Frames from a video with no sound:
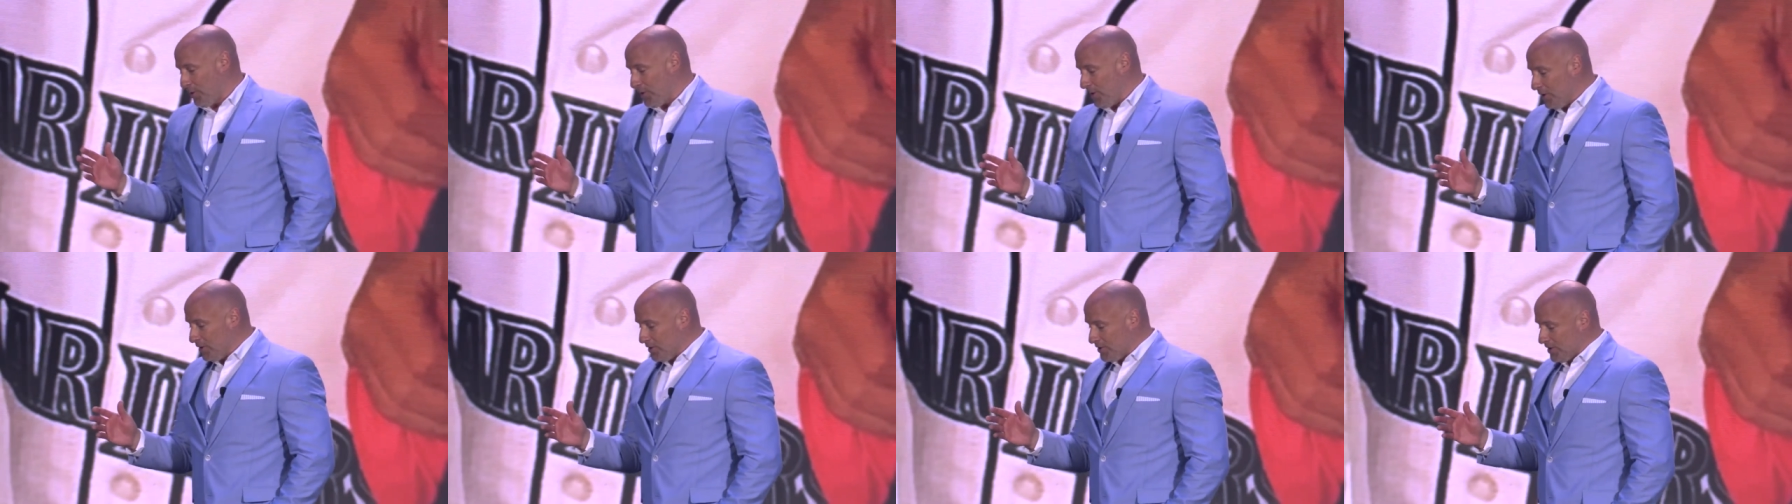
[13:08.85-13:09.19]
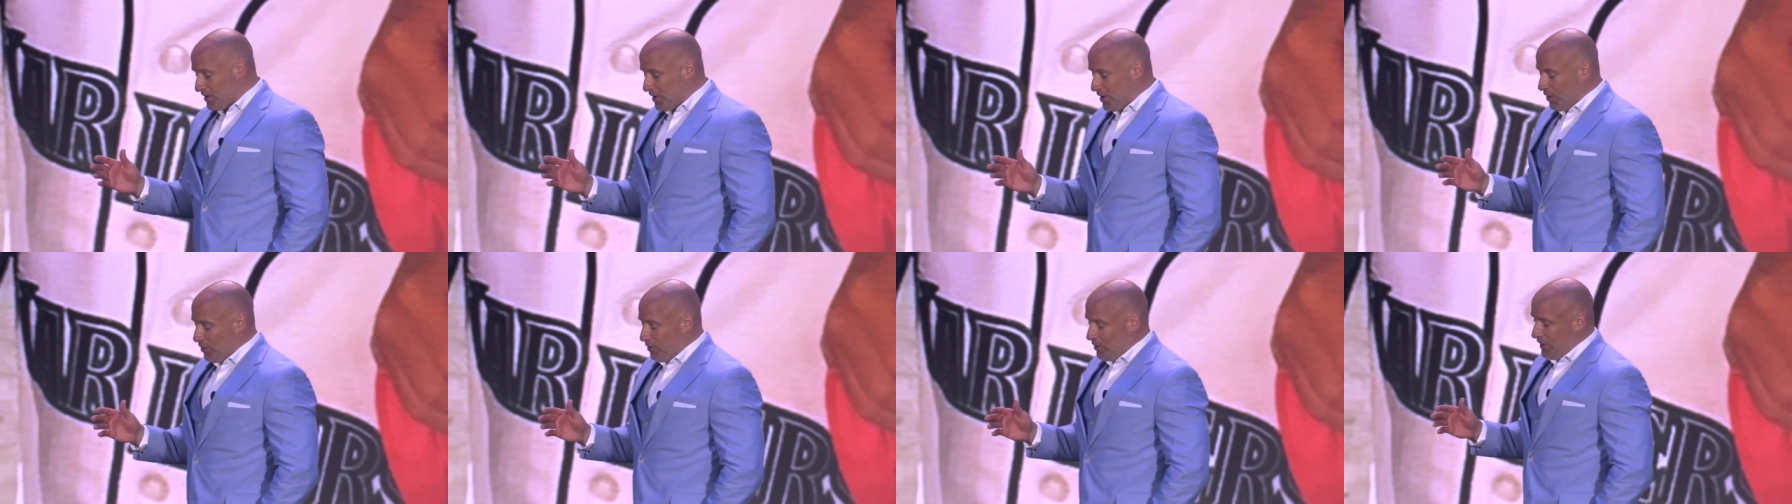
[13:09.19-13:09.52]
years
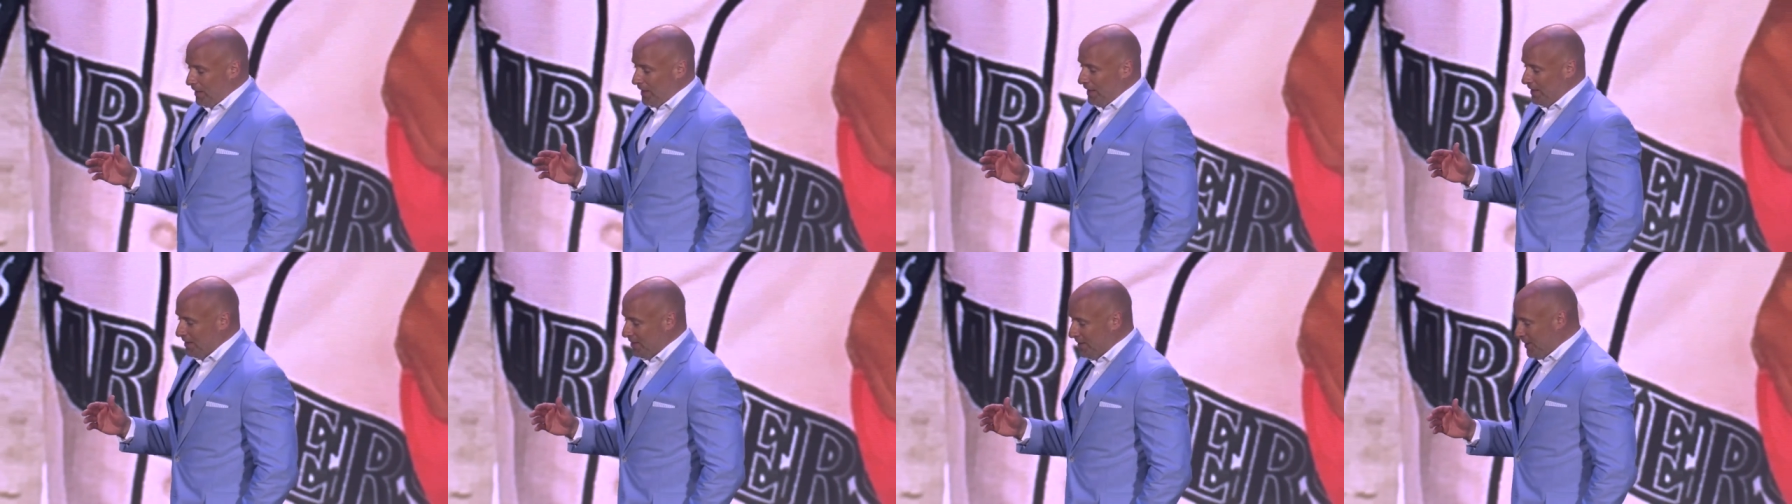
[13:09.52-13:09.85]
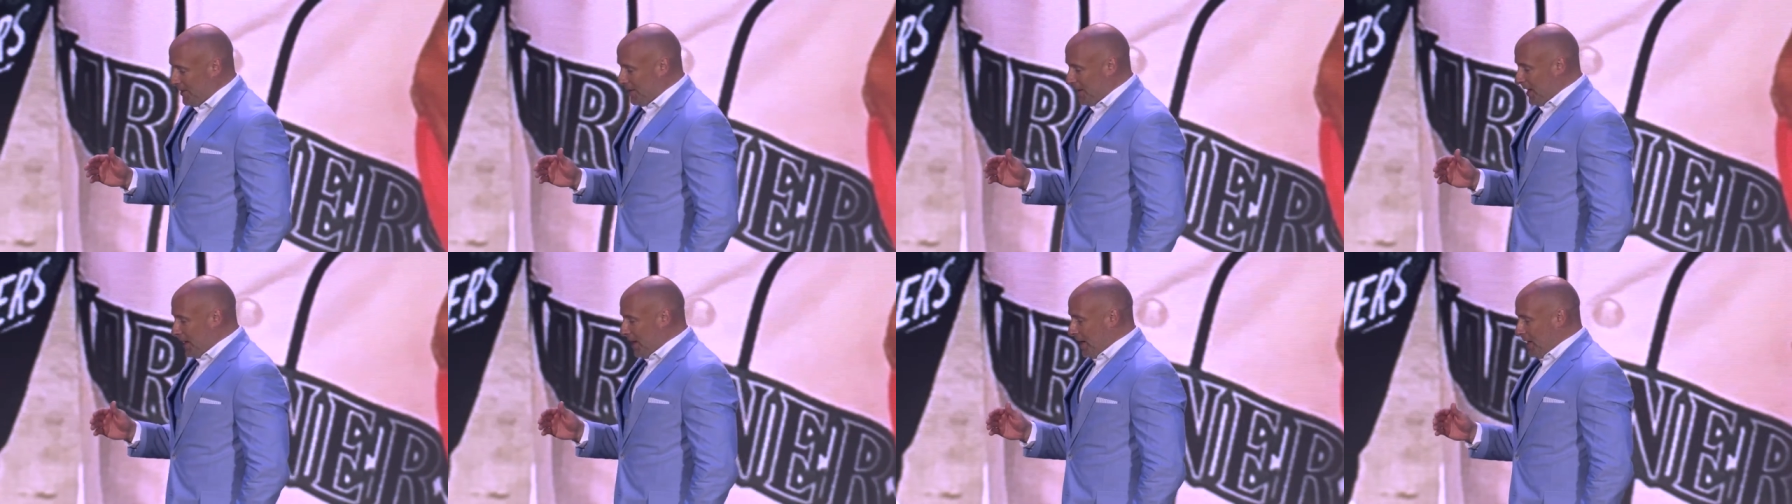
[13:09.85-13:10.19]
ago that
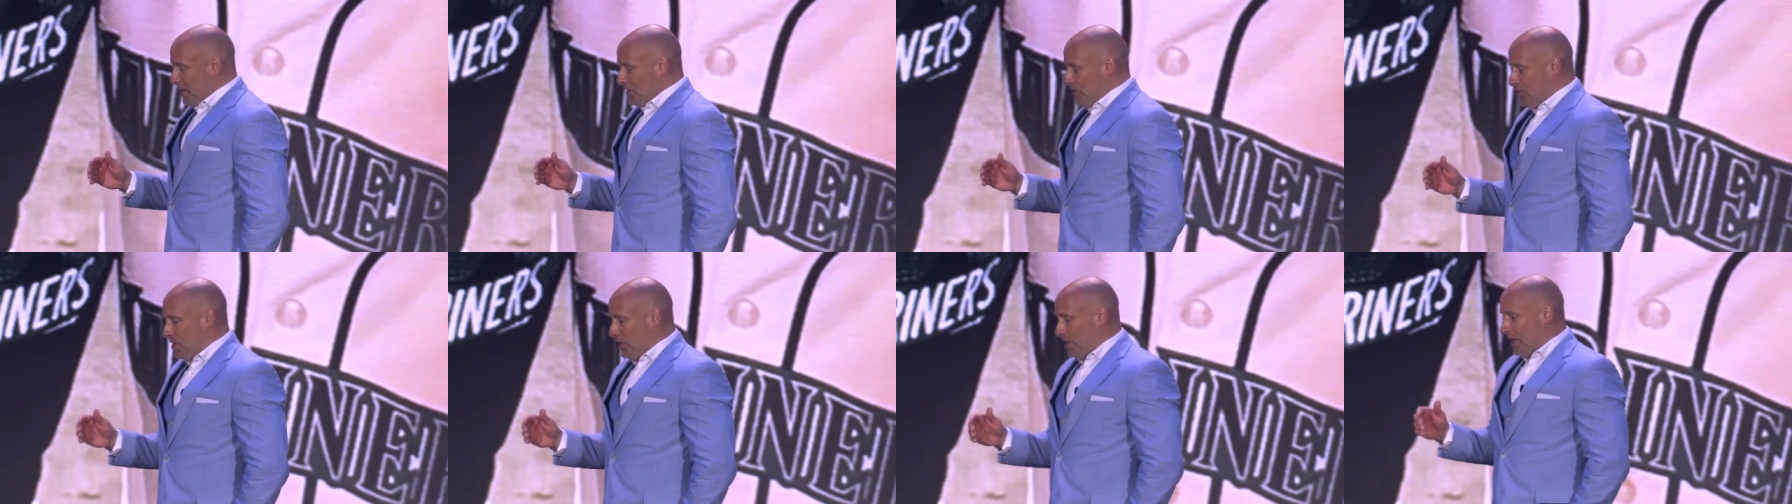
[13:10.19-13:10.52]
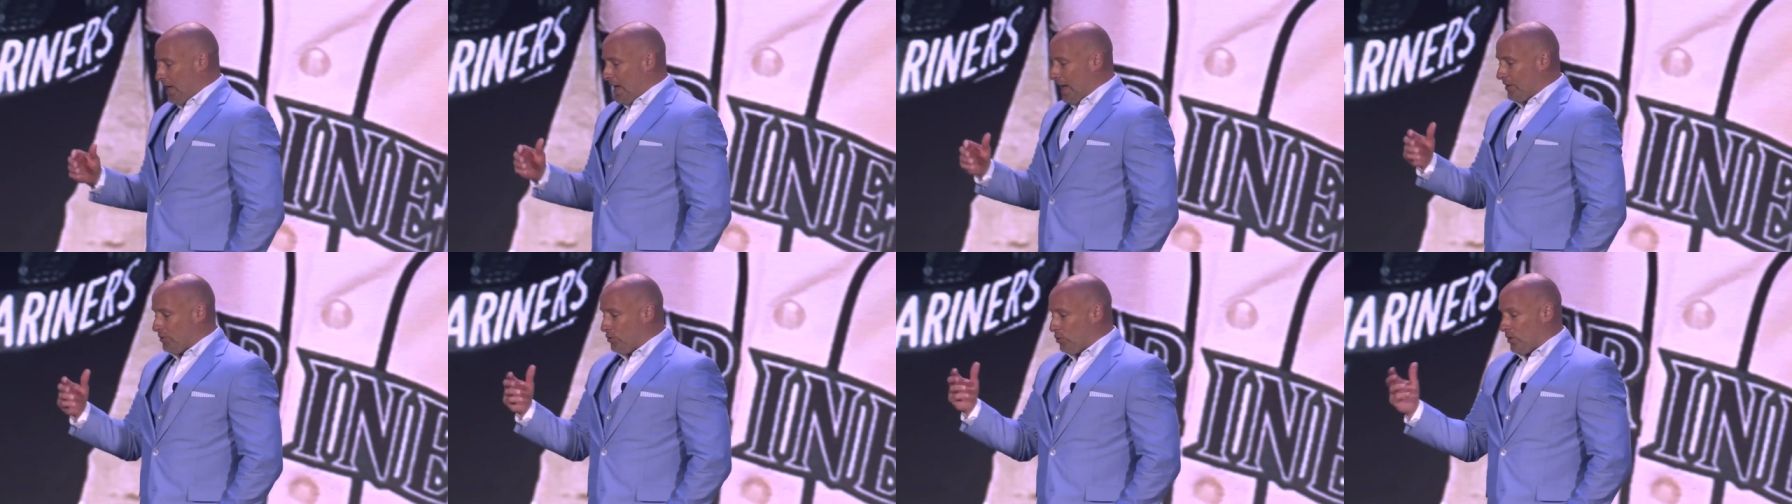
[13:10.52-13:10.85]
she
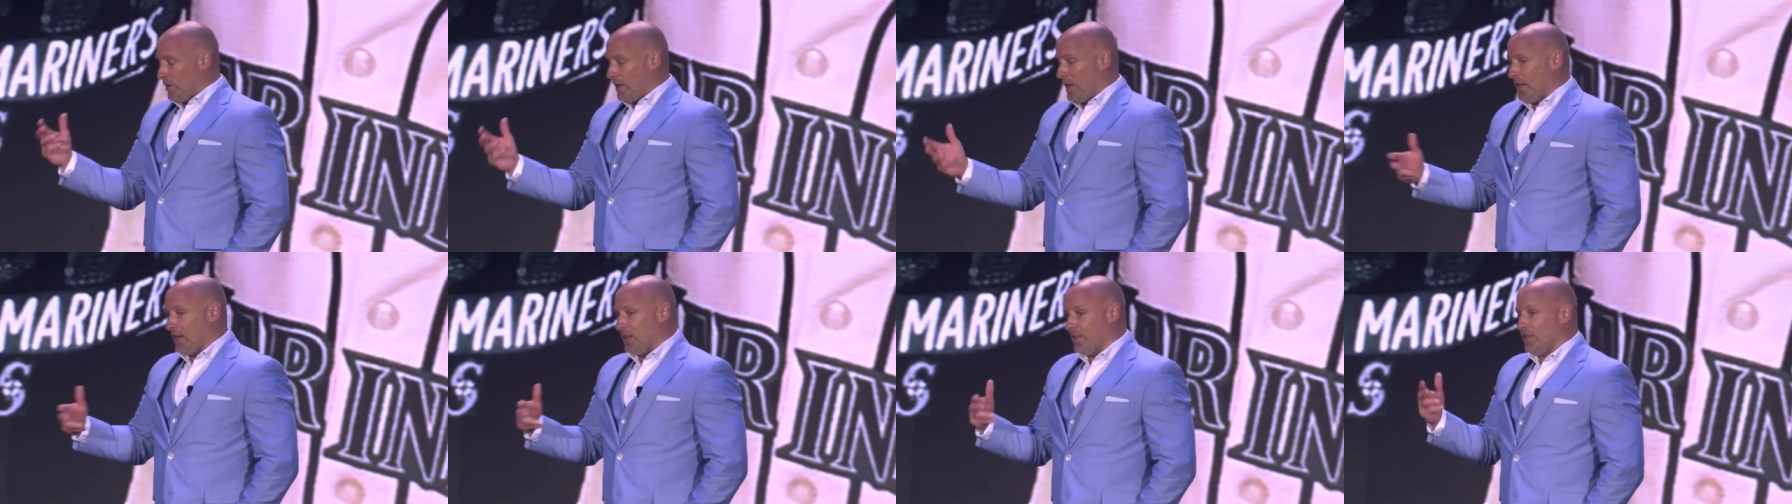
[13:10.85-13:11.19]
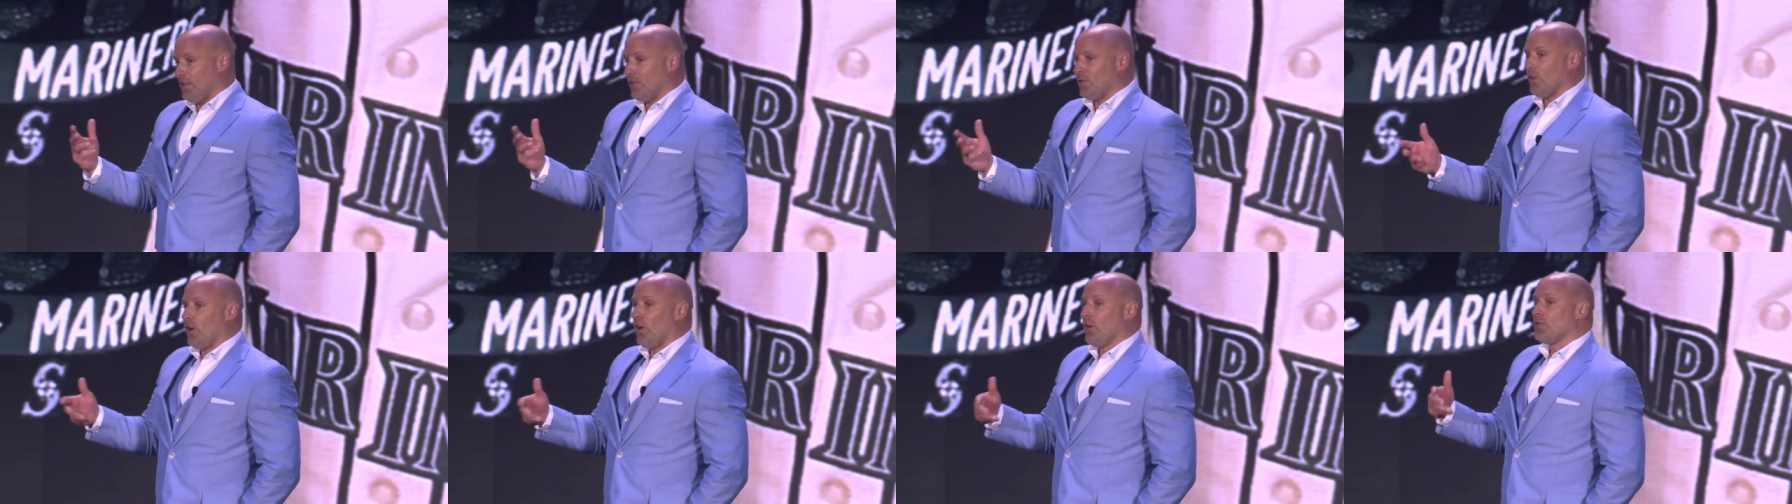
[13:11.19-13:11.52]
had created
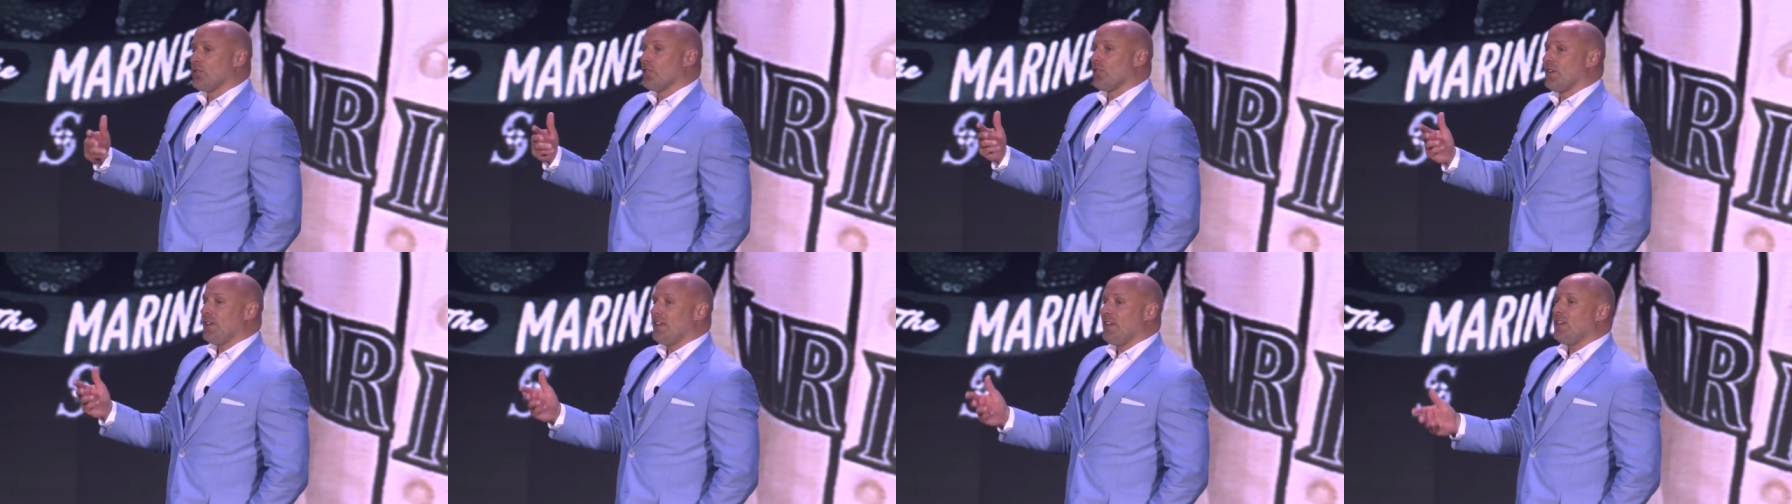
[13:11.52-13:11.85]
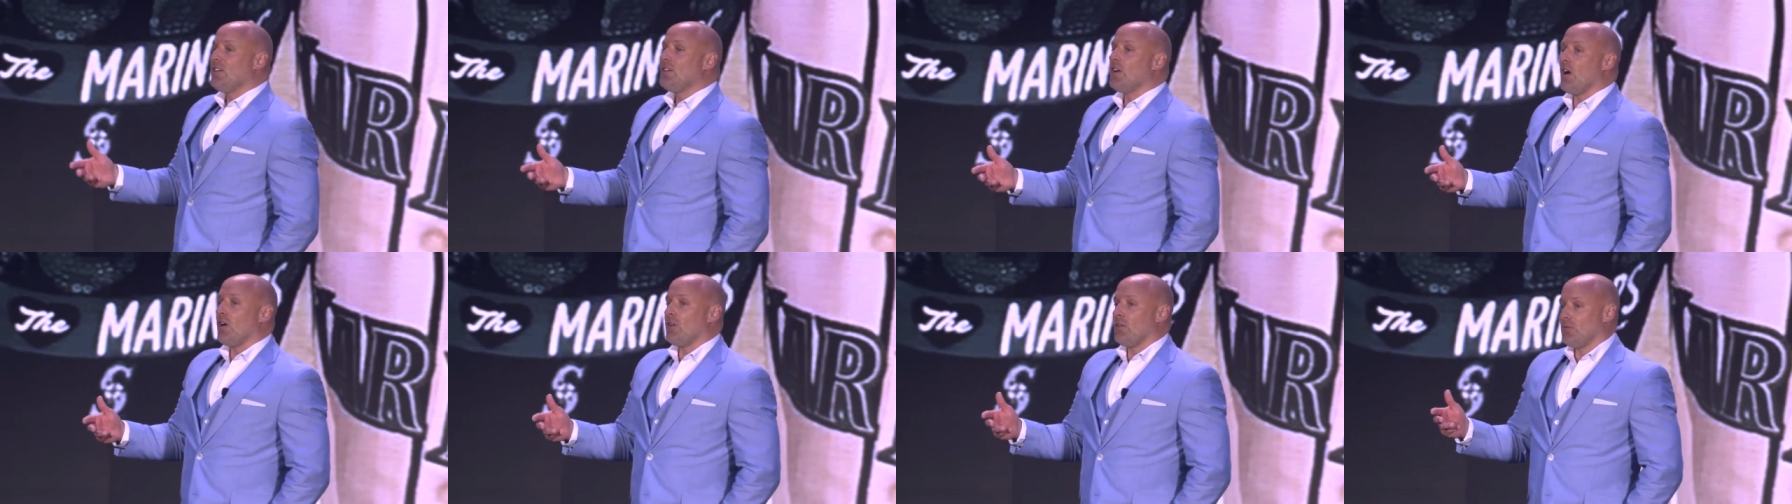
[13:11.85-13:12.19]
this alter
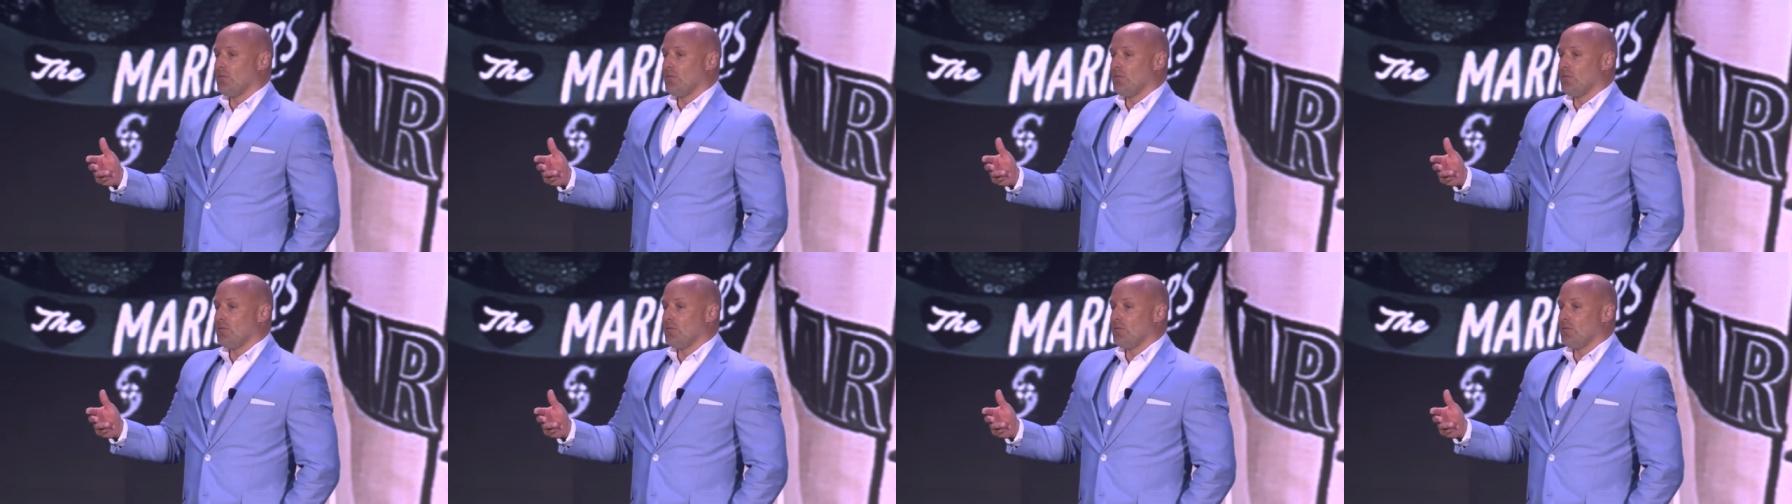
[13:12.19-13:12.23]
ego.